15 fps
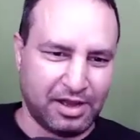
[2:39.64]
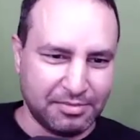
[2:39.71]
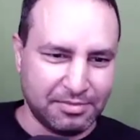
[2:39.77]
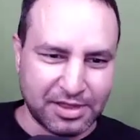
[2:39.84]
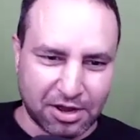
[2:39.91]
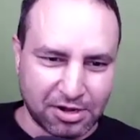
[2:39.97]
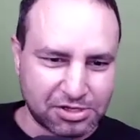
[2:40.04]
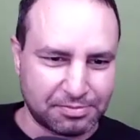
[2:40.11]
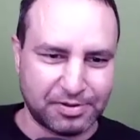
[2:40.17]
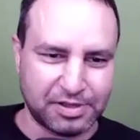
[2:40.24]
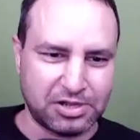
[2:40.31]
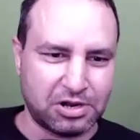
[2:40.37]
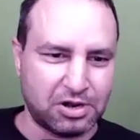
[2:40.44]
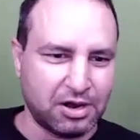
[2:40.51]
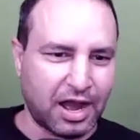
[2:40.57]
I'm an
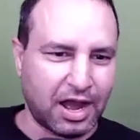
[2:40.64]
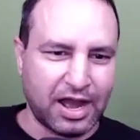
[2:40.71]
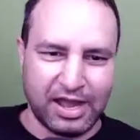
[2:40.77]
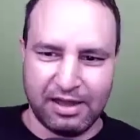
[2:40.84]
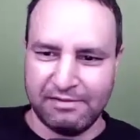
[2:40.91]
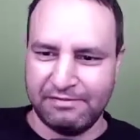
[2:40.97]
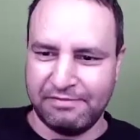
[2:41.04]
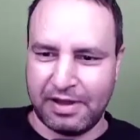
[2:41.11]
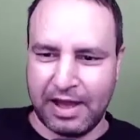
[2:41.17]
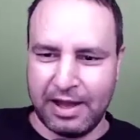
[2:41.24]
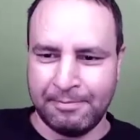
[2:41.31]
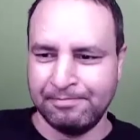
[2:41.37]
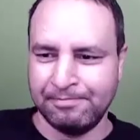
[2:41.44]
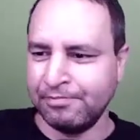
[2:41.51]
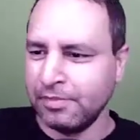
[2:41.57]
entrepreneur. I have
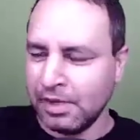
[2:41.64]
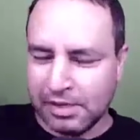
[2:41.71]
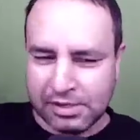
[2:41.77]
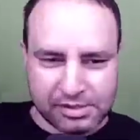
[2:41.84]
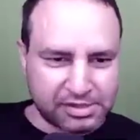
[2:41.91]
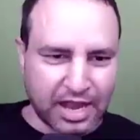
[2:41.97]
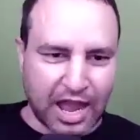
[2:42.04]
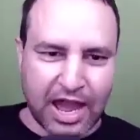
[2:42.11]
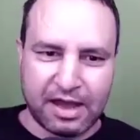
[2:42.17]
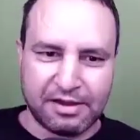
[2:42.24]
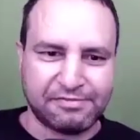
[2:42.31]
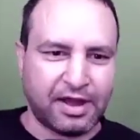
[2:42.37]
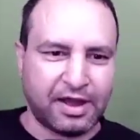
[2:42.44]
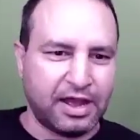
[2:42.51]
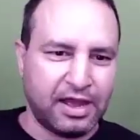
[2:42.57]

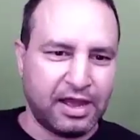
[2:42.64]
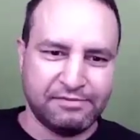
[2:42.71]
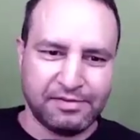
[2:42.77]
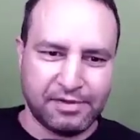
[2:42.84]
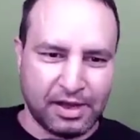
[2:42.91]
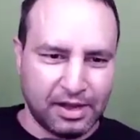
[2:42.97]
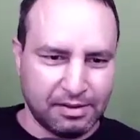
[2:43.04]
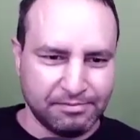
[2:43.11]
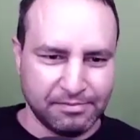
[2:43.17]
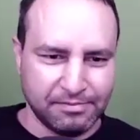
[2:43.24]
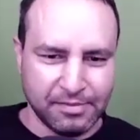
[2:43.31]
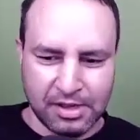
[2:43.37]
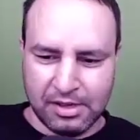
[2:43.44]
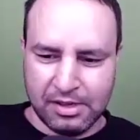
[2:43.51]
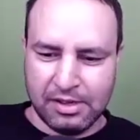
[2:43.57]
staff. I have
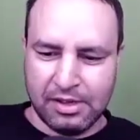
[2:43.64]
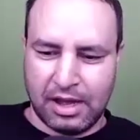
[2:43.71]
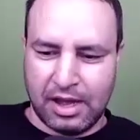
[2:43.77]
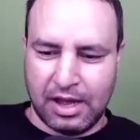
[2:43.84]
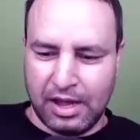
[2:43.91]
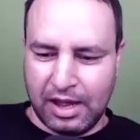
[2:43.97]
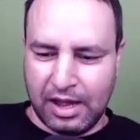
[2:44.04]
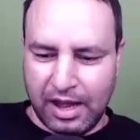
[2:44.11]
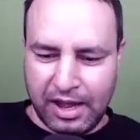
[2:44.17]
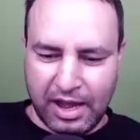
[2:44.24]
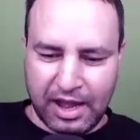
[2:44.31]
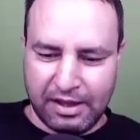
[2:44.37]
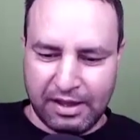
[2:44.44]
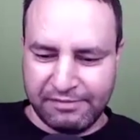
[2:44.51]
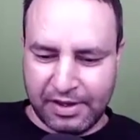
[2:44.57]
I
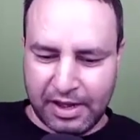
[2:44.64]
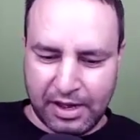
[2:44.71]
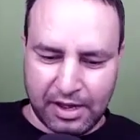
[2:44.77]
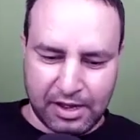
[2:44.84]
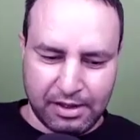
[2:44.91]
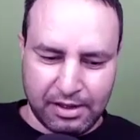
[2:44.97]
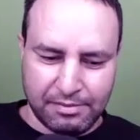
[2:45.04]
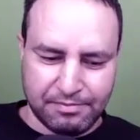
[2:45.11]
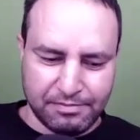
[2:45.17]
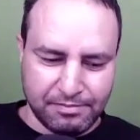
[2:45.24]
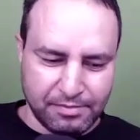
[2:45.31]
have a